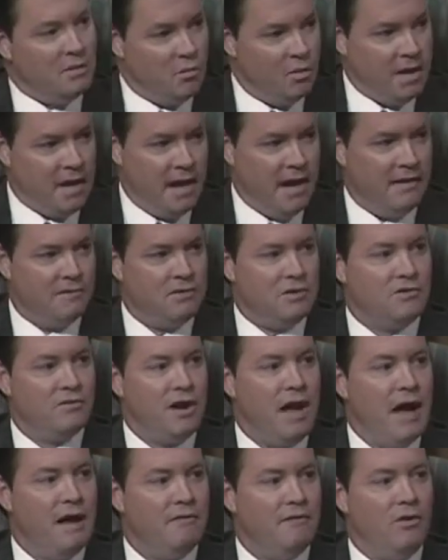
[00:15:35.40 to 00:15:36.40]
we have to
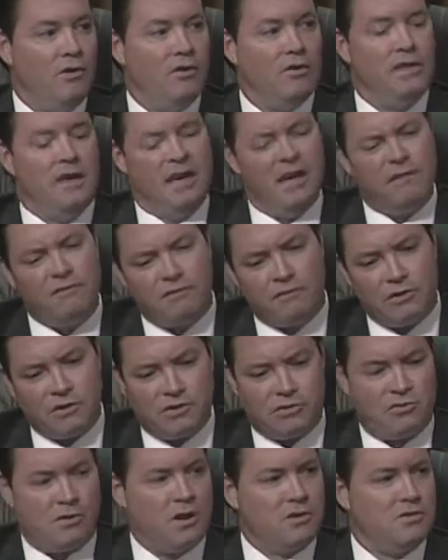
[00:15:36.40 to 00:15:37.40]
drive on, the
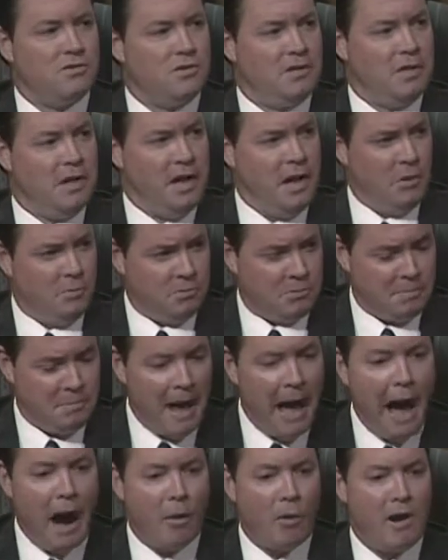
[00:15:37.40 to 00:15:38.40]
infrastructure that helps
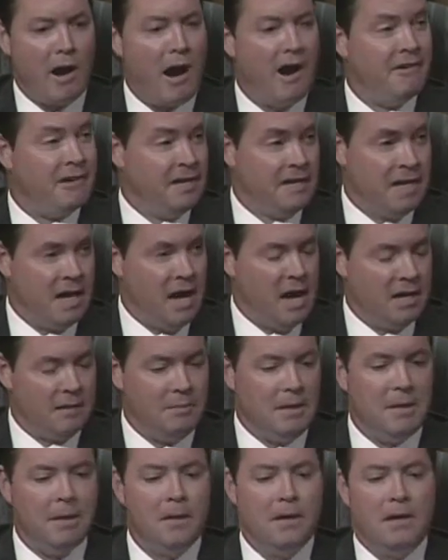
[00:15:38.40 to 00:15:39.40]
power our
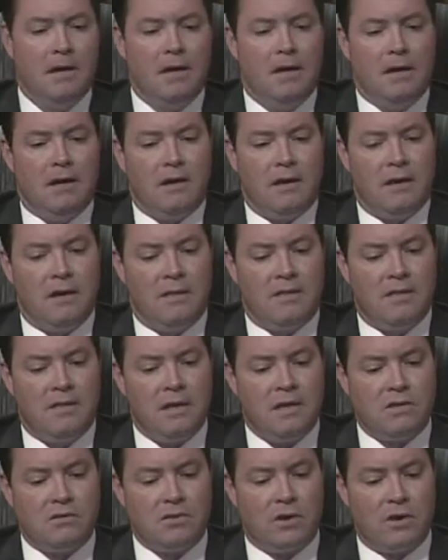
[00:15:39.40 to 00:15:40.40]
economy.
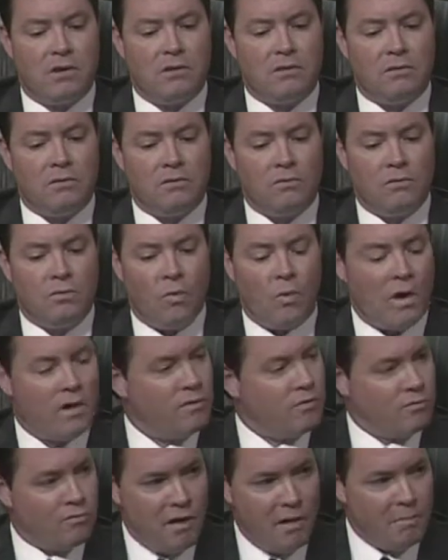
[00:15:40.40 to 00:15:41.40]
These are, where
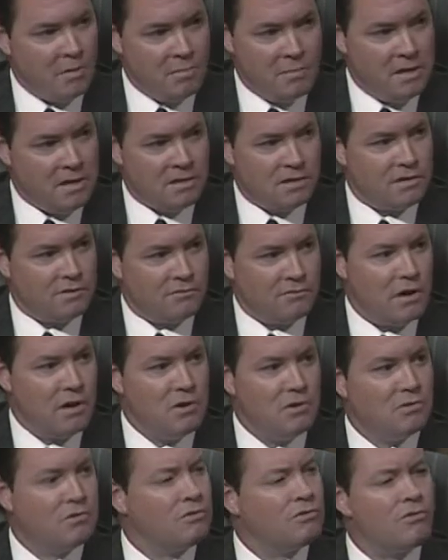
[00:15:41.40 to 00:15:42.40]
the rubber meets the
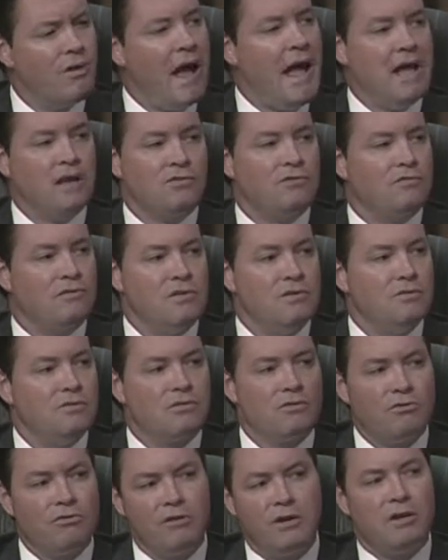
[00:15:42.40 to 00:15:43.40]
road, grassroots,
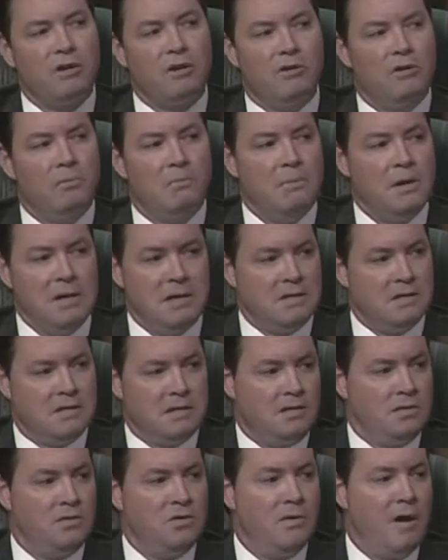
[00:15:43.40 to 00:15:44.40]
critical
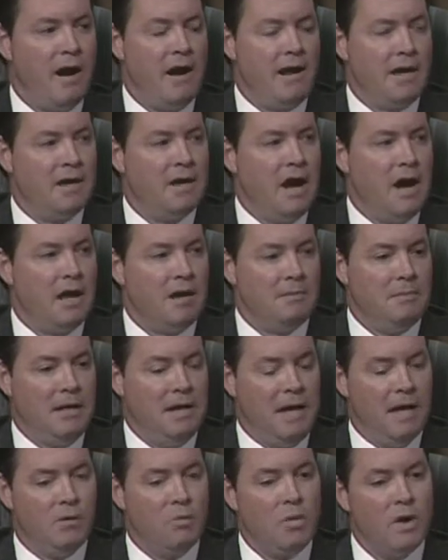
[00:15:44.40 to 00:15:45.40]
pieces to our economy,
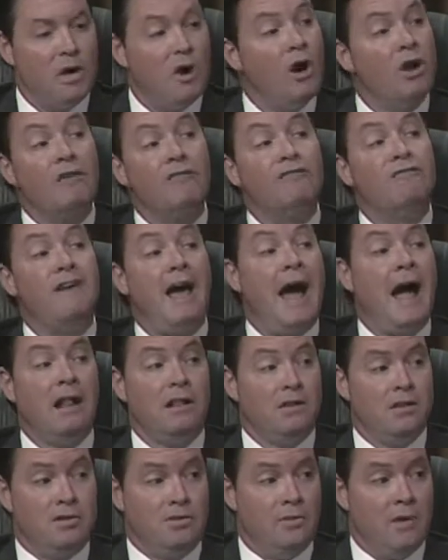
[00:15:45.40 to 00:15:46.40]
and we ought to
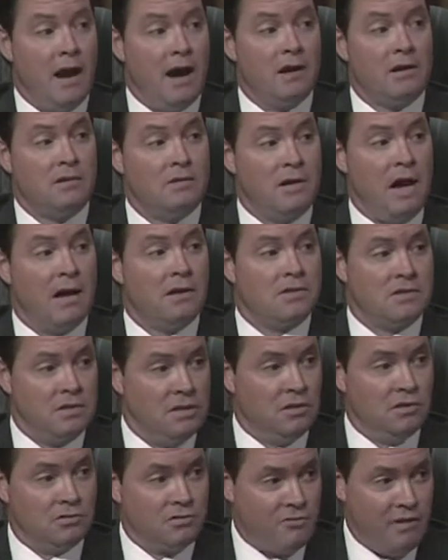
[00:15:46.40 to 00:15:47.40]
value our
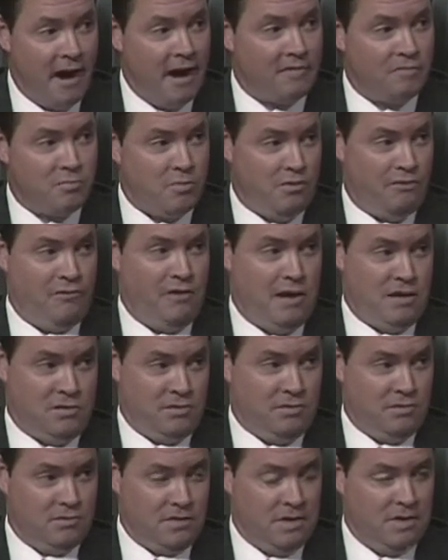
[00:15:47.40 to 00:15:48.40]
skilled craft
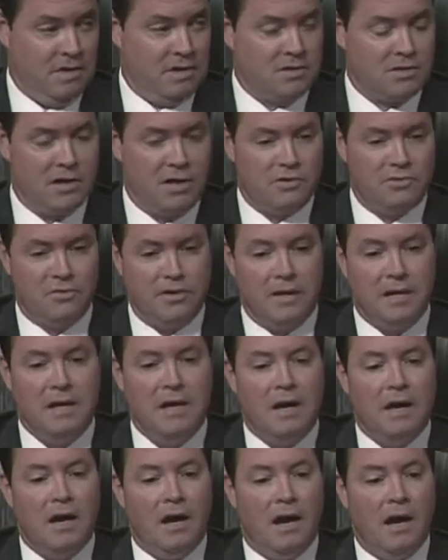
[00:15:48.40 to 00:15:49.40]
professionals in this country
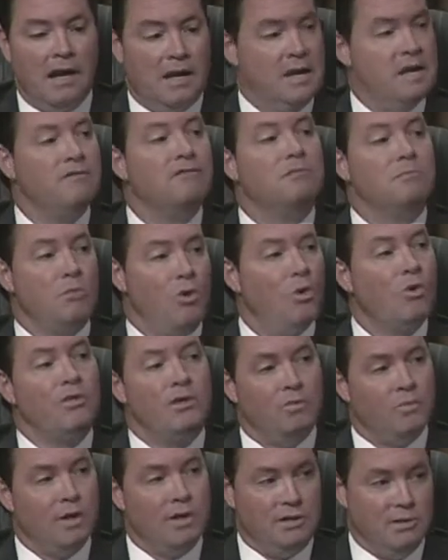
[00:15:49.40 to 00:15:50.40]
even more
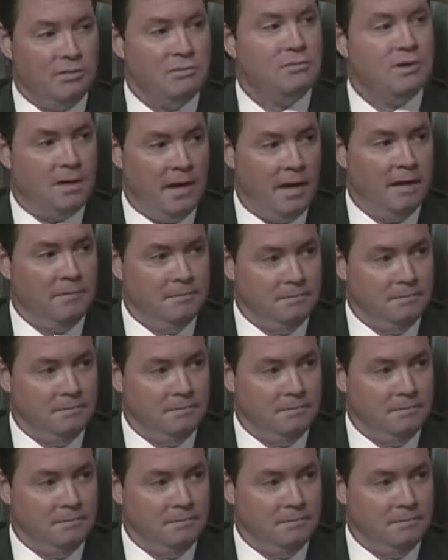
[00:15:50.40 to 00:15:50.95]
than we do today.